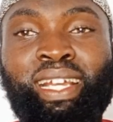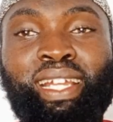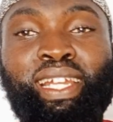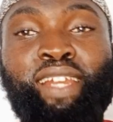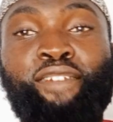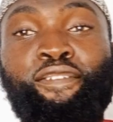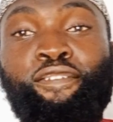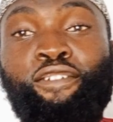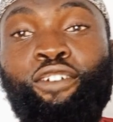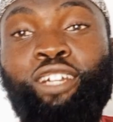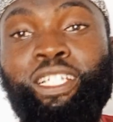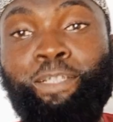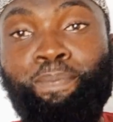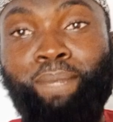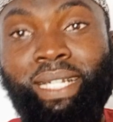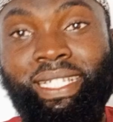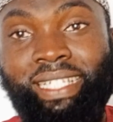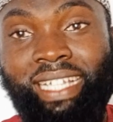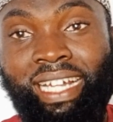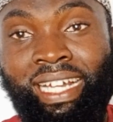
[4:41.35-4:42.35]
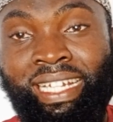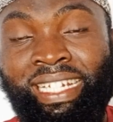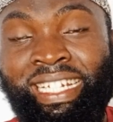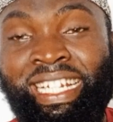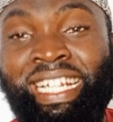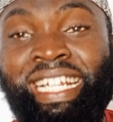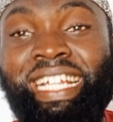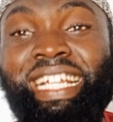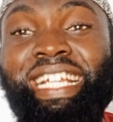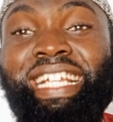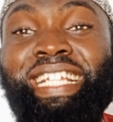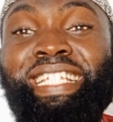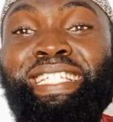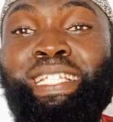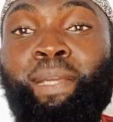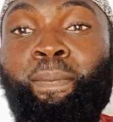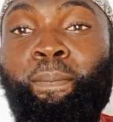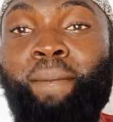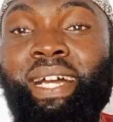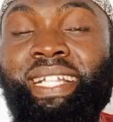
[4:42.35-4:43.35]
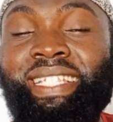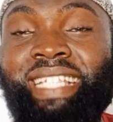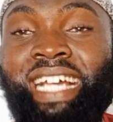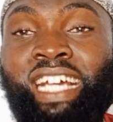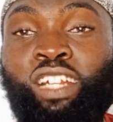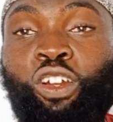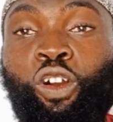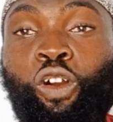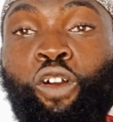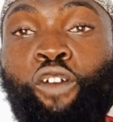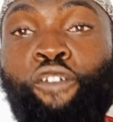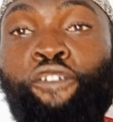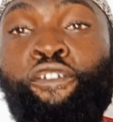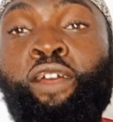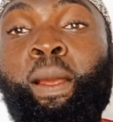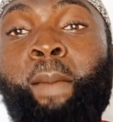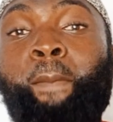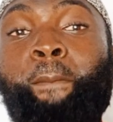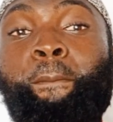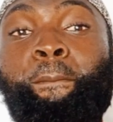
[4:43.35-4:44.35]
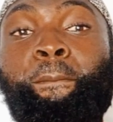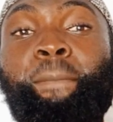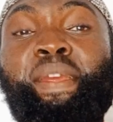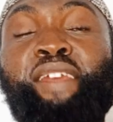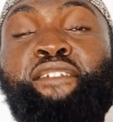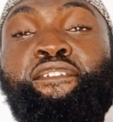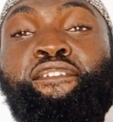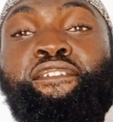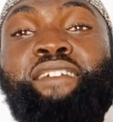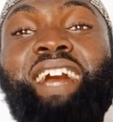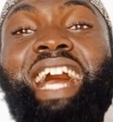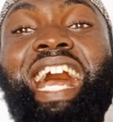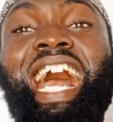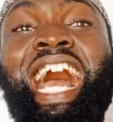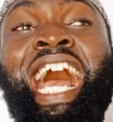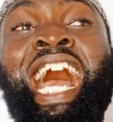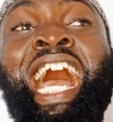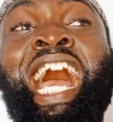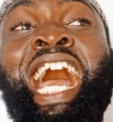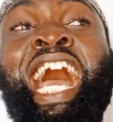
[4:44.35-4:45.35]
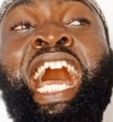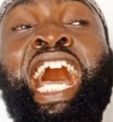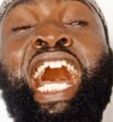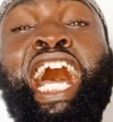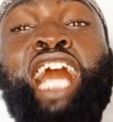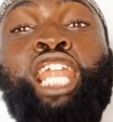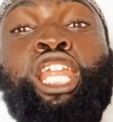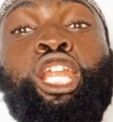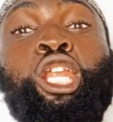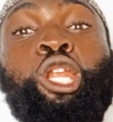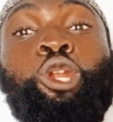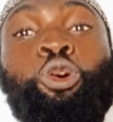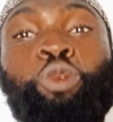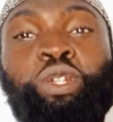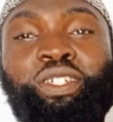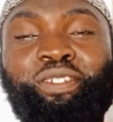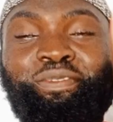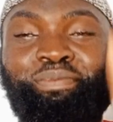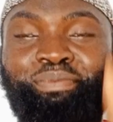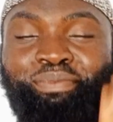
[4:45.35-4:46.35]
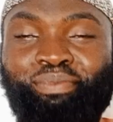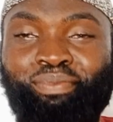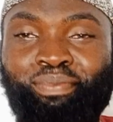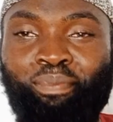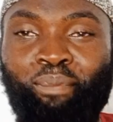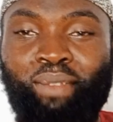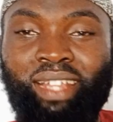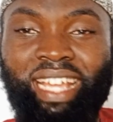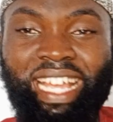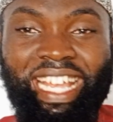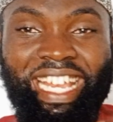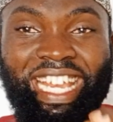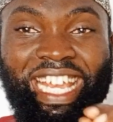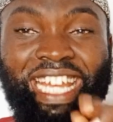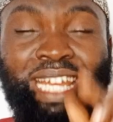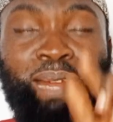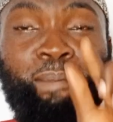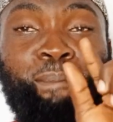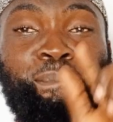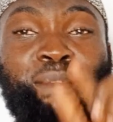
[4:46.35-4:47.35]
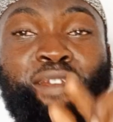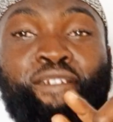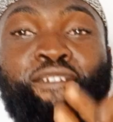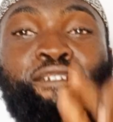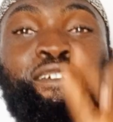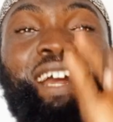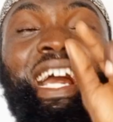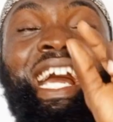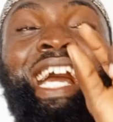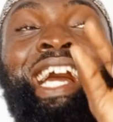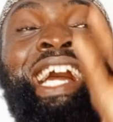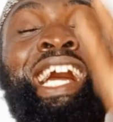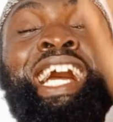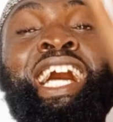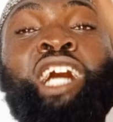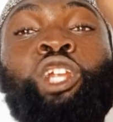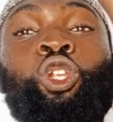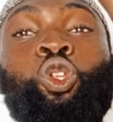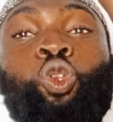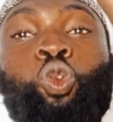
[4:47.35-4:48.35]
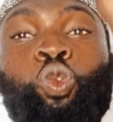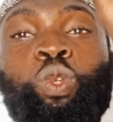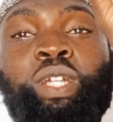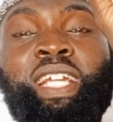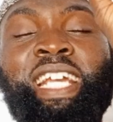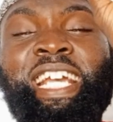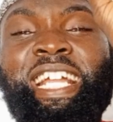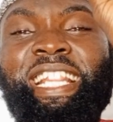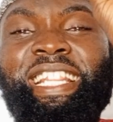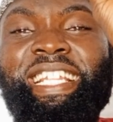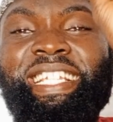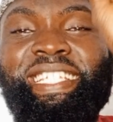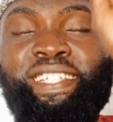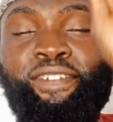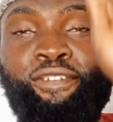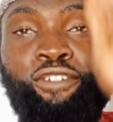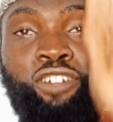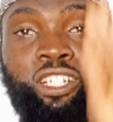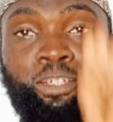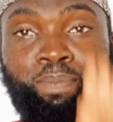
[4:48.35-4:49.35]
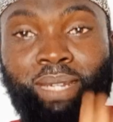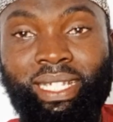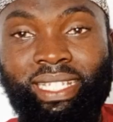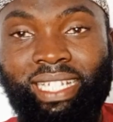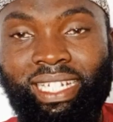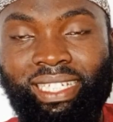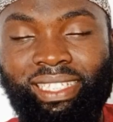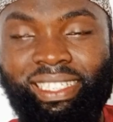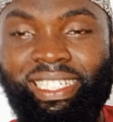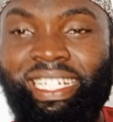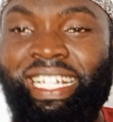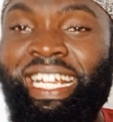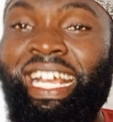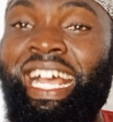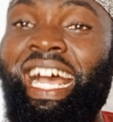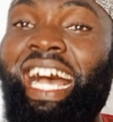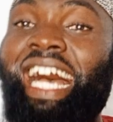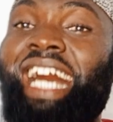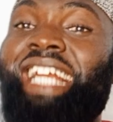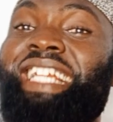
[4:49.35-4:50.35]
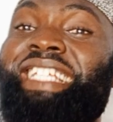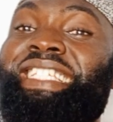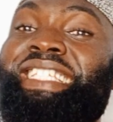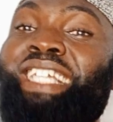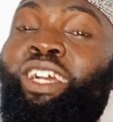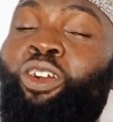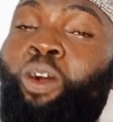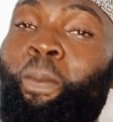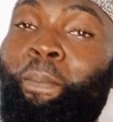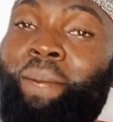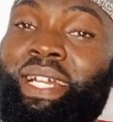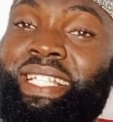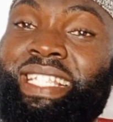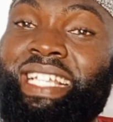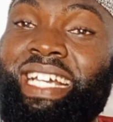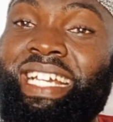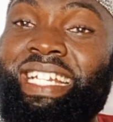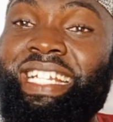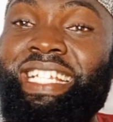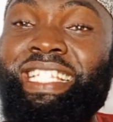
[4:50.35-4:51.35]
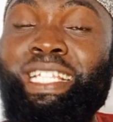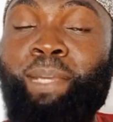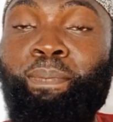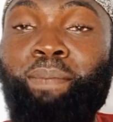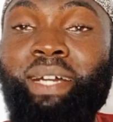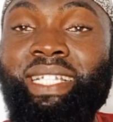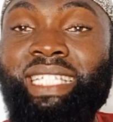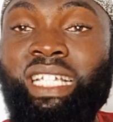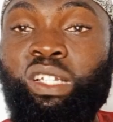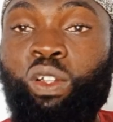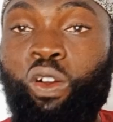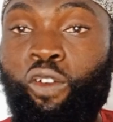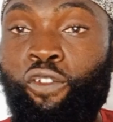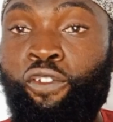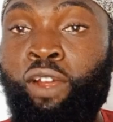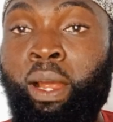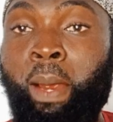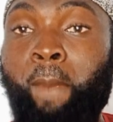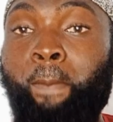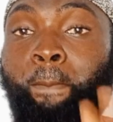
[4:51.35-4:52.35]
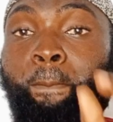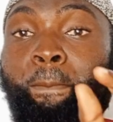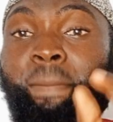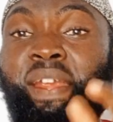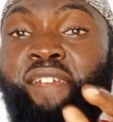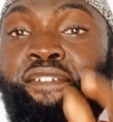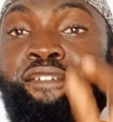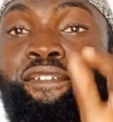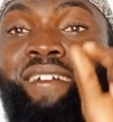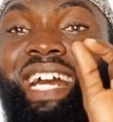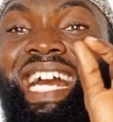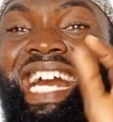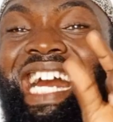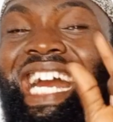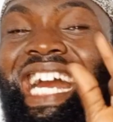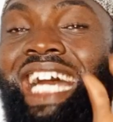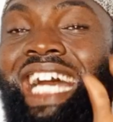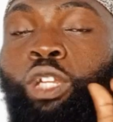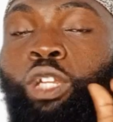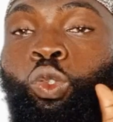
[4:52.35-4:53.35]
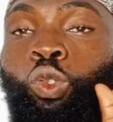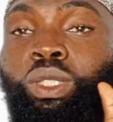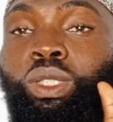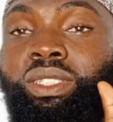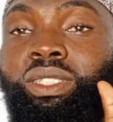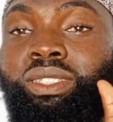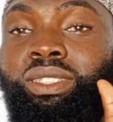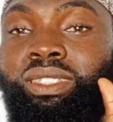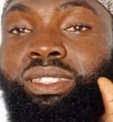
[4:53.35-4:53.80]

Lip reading: The first pattern is the pattern of mif'alun. Again, mif'alun. This is the first pattern. And the second pattern is the pattern of mif'alun.